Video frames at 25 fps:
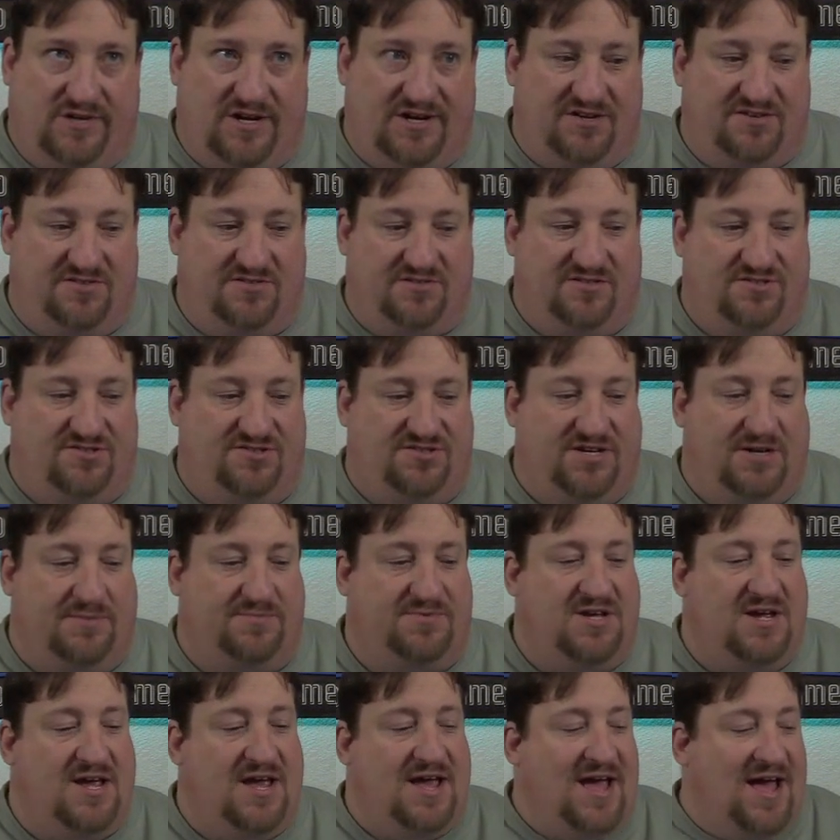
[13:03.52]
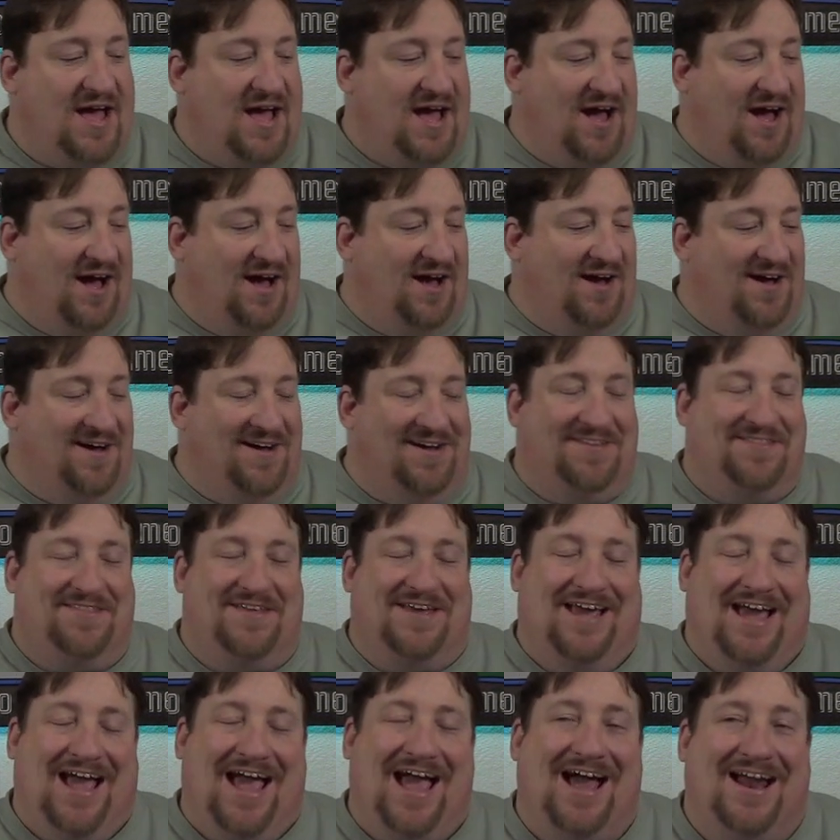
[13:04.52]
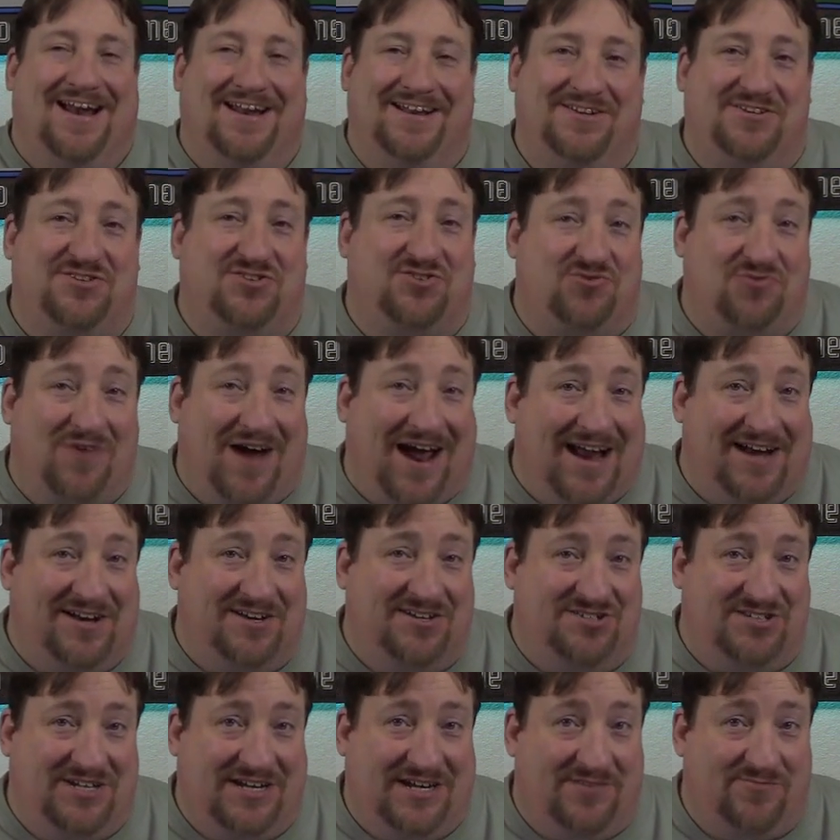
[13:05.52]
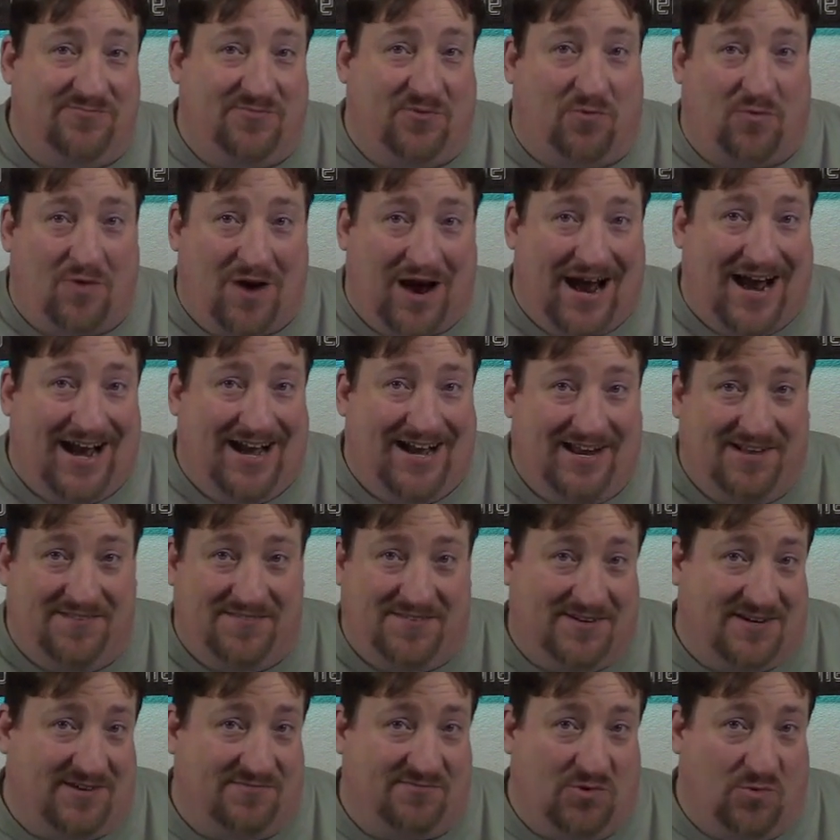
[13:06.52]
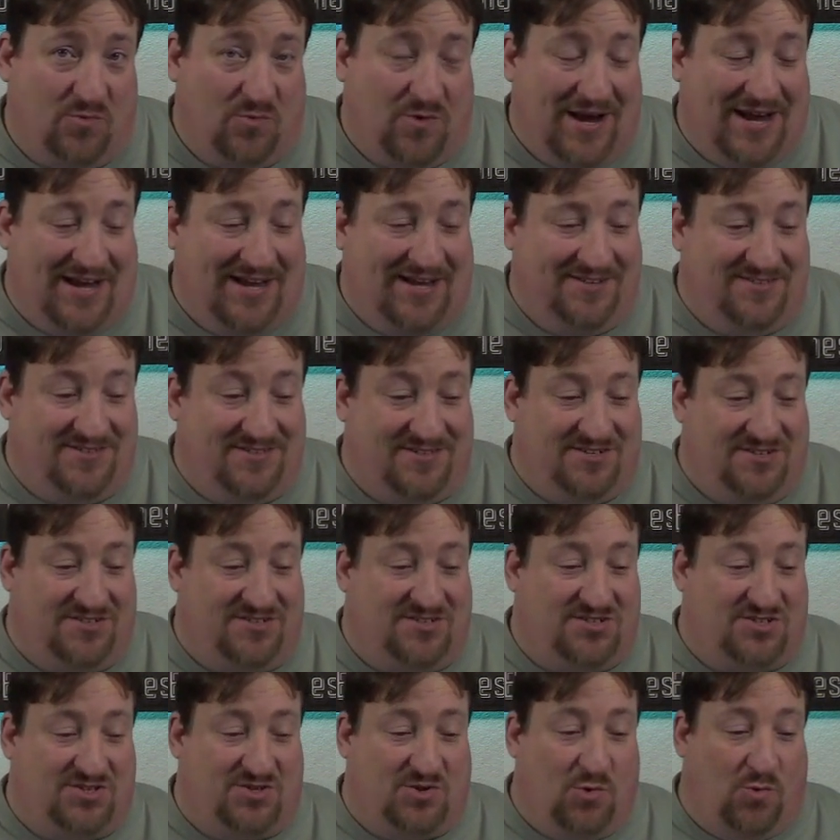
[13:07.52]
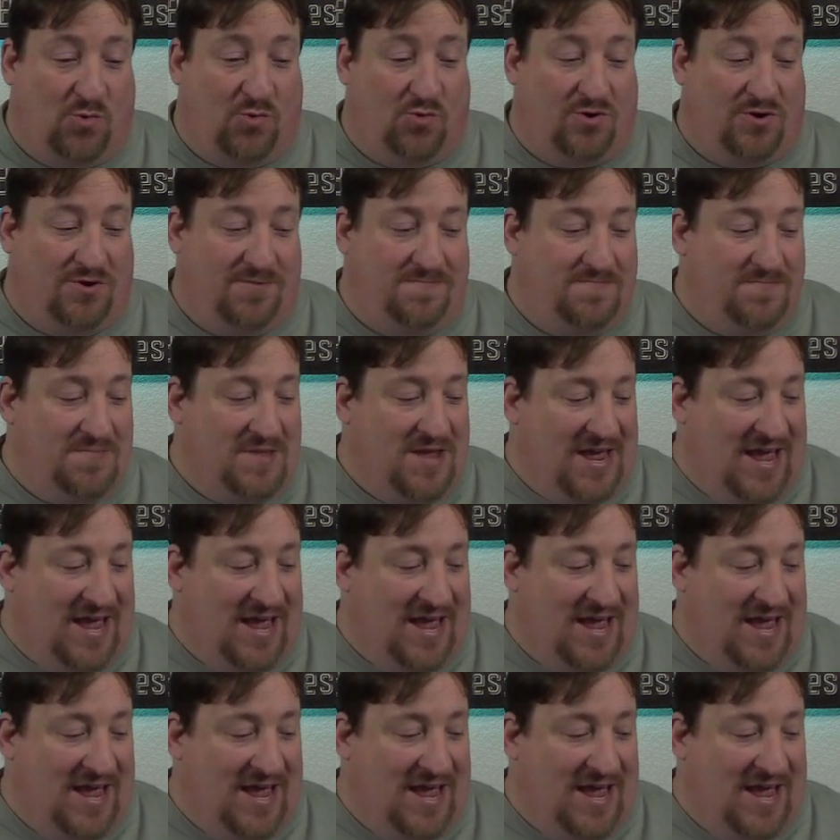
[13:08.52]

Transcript: it's the ships uh, the added strategy and variety and the different ways to score.